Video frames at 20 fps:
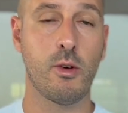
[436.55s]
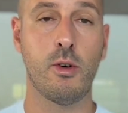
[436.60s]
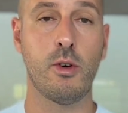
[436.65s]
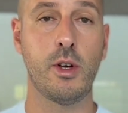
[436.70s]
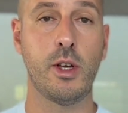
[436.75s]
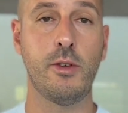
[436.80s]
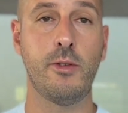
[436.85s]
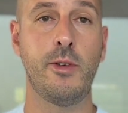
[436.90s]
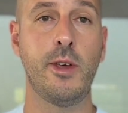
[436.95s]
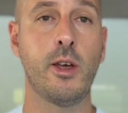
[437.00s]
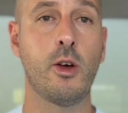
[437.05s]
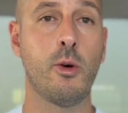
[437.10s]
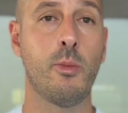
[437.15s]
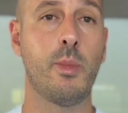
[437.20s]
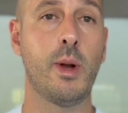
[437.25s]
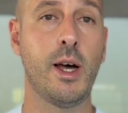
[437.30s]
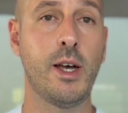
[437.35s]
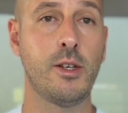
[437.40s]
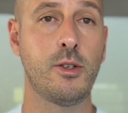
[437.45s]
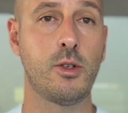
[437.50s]
or if he
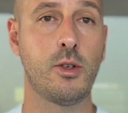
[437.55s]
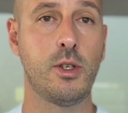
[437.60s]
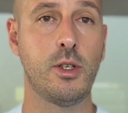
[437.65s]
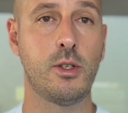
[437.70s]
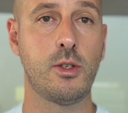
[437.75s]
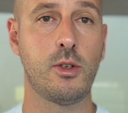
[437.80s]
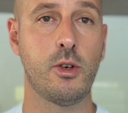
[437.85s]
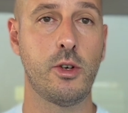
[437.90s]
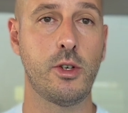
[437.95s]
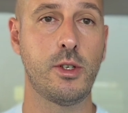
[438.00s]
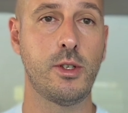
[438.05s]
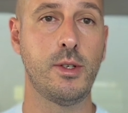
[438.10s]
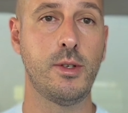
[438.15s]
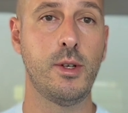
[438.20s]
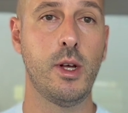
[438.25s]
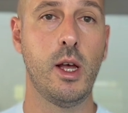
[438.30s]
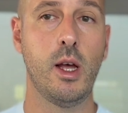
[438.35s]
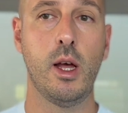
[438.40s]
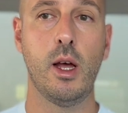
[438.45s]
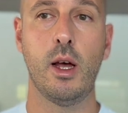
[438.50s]
complies to this certain
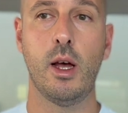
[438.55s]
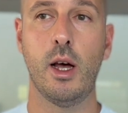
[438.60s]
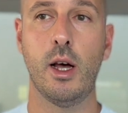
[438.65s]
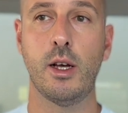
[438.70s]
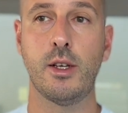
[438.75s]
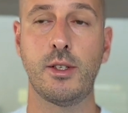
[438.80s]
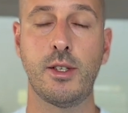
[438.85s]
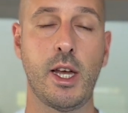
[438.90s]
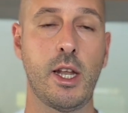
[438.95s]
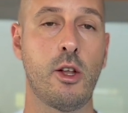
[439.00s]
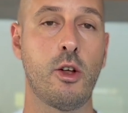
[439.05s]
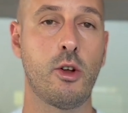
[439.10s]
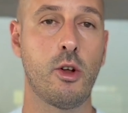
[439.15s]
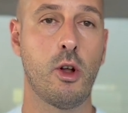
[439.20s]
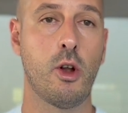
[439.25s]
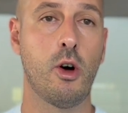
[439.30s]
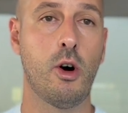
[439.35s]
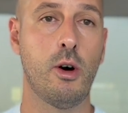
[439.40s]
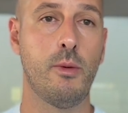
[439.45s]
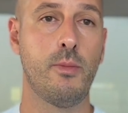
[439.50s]
standard
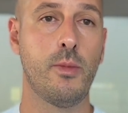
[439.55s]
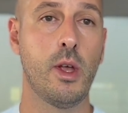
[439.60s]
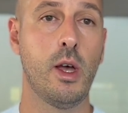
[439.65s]
or law.